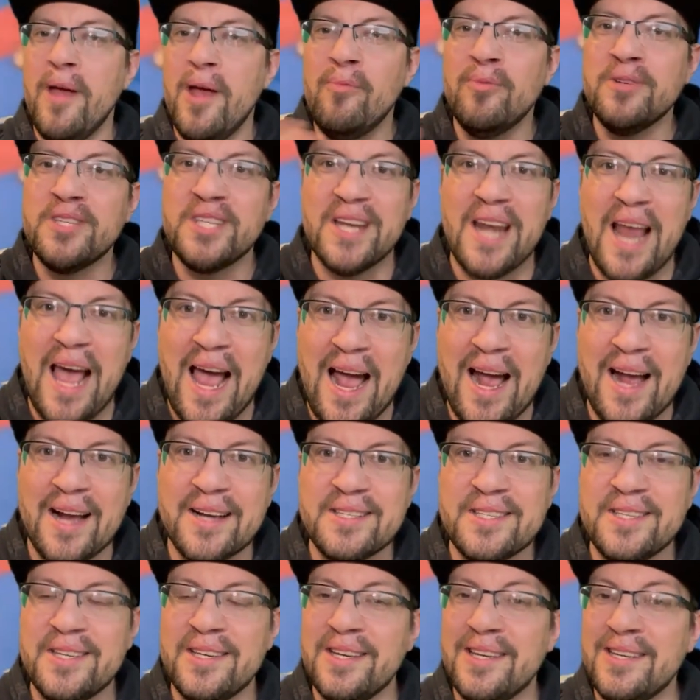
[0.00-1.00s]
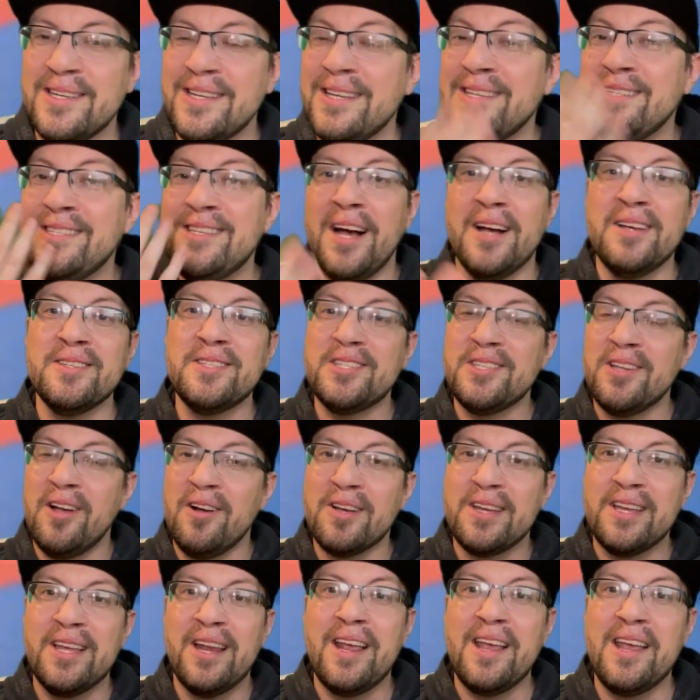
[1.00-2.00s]
It was an accident. It does
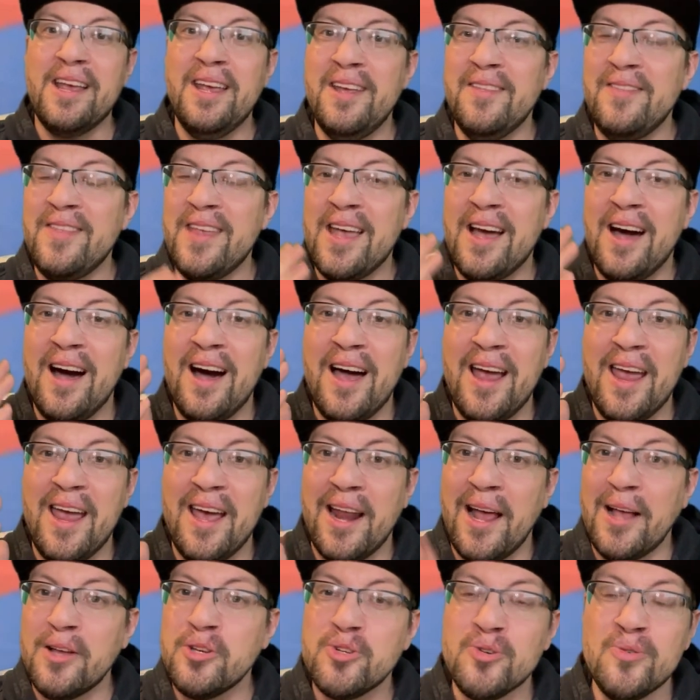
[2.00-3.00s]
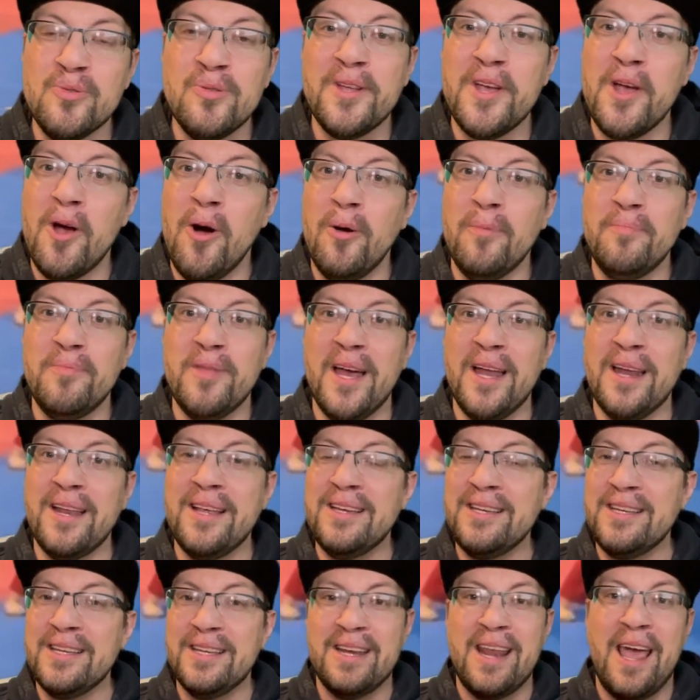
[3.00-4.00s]
suck getting hit in the eye, and I truly hope that
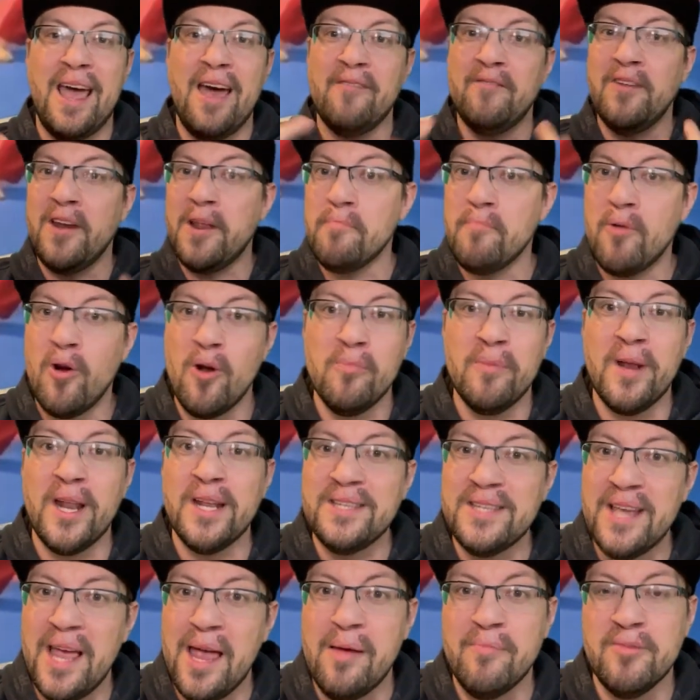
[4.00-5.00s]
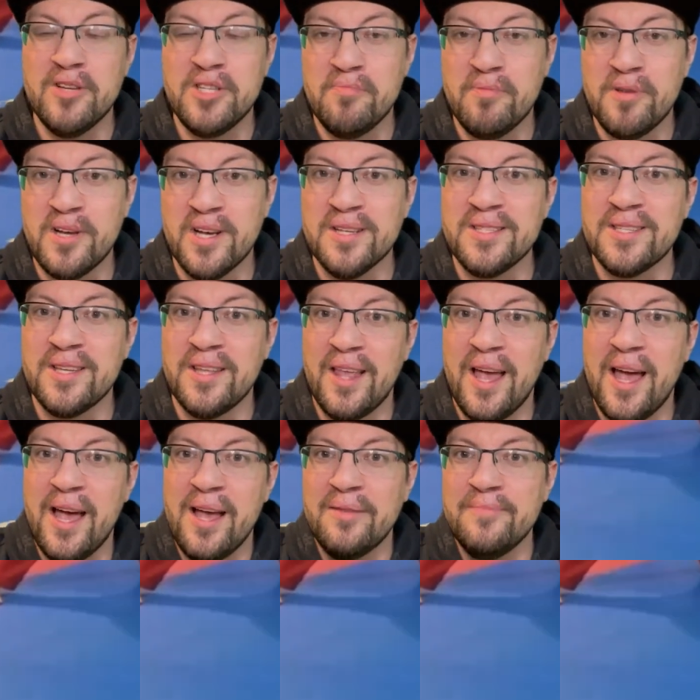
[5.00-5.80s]
he didn't have any permanent damage because of that.